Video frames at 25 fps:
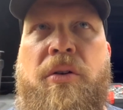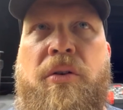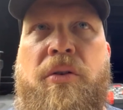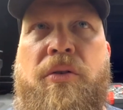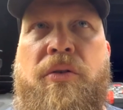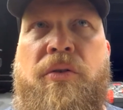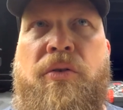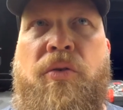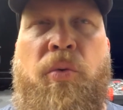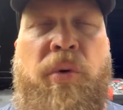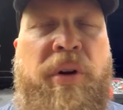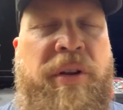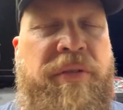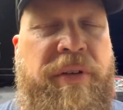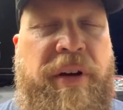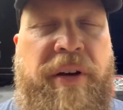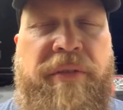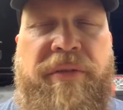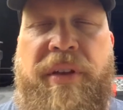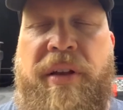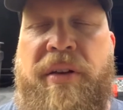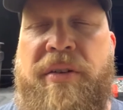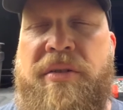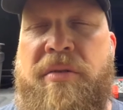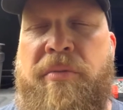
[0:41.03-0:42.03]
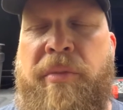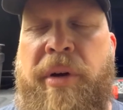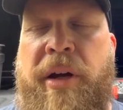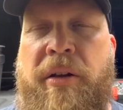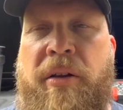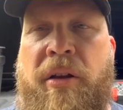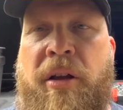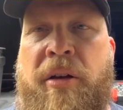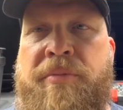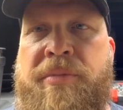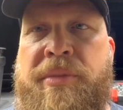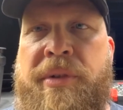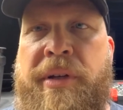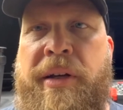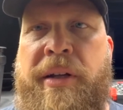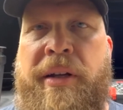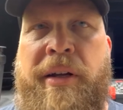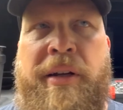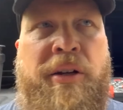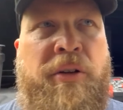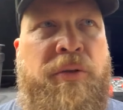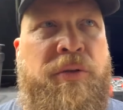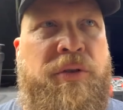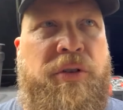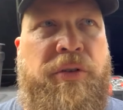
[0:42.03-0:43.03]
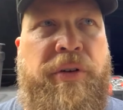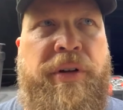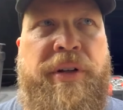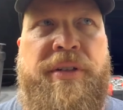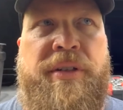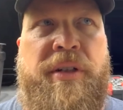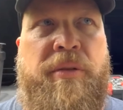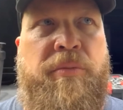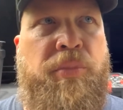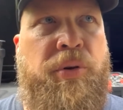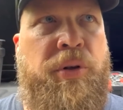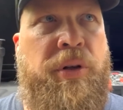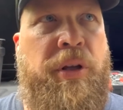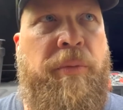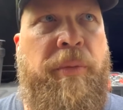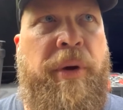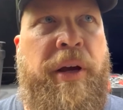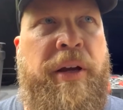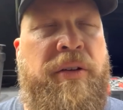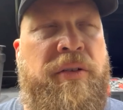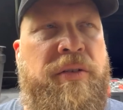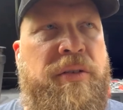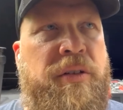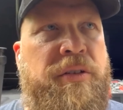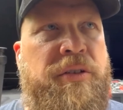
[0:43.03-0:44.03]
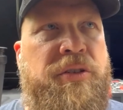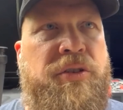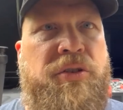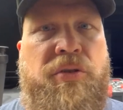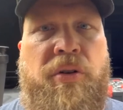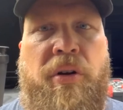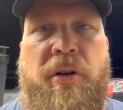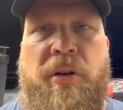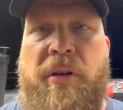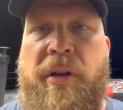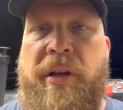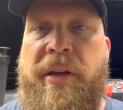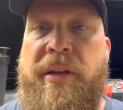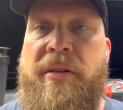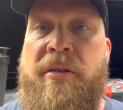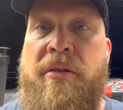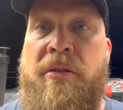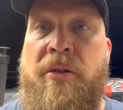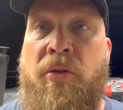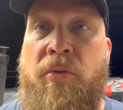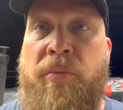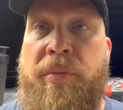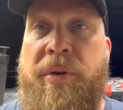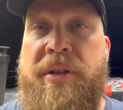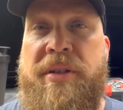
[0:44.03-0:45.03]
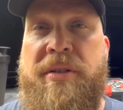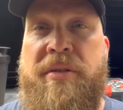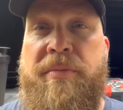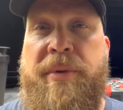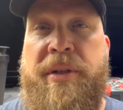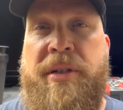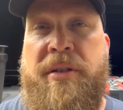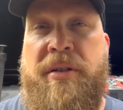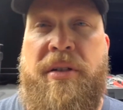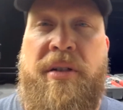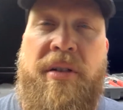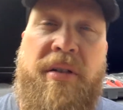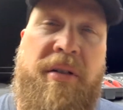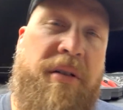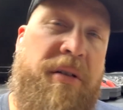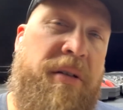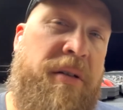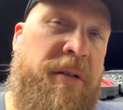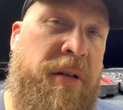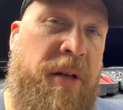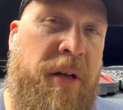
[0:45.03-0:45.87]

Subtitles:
25,000 mile update. I know it's crazy, I'm putting miles on this truck like nobody's business,